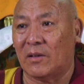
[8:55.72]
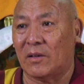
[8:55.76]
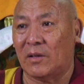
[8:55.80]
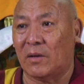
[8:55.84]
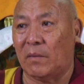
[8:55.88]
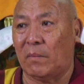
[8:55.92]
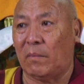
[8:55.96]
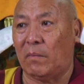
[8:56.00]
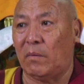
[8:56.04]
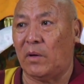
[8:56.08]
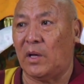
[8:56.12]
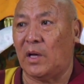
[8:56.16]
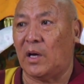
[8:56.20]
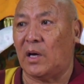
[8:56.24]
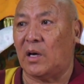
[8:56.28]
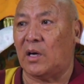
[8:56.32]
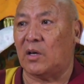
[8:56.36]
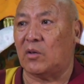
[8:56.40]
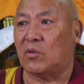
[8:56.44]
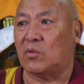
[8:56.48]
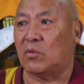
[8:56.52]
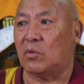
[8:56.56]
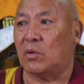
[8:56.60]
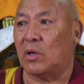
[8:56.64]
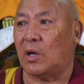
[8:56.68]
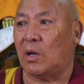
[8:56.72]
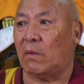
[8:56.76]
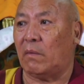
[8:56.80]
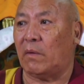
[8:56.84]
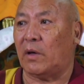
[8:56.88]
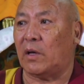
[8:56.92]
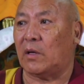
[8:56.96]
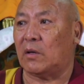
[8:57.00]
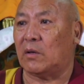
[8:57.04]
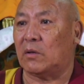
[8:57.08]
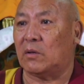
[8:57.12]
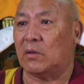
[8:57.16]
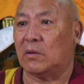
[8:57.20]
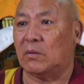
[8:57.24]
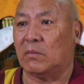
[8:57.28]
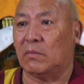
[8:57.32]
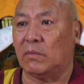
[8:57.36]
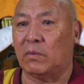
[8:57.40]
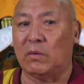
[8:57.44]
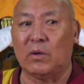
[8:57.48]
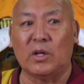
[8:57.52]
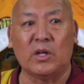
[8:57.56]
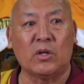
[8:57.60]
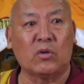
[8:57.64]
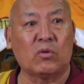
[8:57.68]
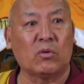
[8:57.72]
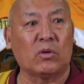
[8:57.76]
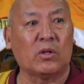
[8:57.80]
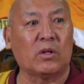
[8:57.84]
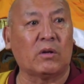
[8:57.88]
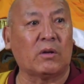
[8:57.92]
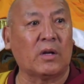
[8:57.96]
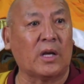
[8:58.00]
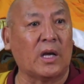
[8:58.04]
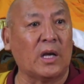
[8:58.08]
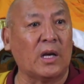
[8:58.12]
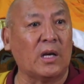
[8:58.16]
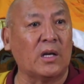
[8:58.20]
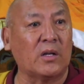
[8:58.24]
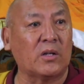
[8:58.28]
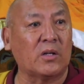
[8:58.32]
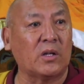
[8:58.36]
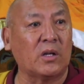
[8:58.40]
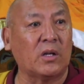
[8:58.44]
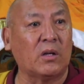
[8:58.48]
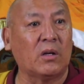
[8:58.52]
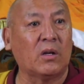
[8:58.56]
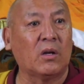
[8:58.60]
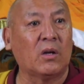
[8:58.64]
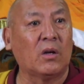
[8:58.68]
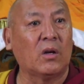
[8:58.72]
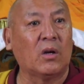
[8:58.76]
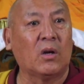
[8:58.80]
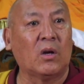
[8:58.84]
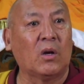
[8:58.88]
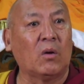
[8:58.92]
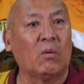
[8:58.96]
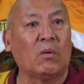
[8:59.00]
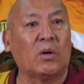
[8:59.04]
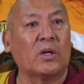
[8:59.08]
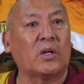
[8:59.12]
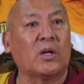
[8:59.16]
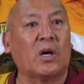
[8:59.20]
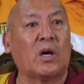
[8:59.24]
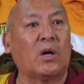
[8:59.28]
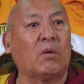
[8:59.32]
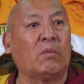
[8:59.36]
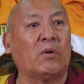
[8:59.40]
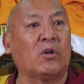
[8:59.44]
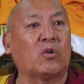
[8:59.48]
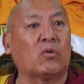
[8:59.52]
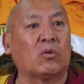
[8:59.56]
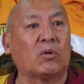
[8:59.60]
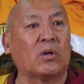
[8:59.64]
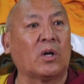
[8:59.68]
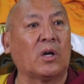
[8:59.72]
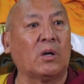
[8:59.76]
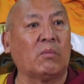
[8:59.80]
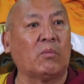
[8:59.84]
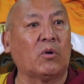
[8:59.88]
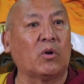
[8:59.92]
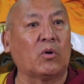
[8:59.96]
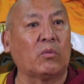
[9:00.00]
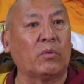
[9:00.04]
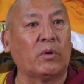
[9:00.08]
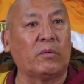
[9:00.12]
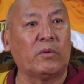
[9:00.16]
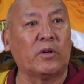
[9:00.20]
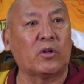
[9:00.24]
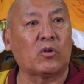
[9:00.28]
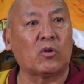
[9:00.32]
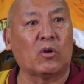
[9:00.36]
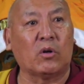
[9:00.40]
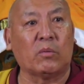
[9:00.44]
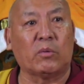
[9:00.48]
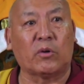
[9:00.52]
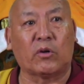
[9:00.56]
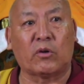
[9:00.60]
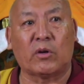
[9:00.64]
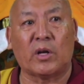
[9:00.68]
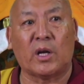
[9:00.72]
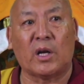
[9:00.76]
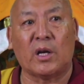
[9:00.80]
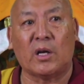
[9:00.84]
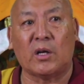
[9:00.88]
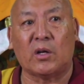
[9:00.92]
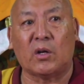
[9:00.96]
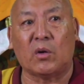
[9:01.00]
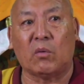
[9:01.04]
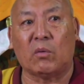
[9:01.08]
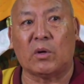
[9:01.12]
If we are to awake fully to the reality, what are we talking about when we talk about reality?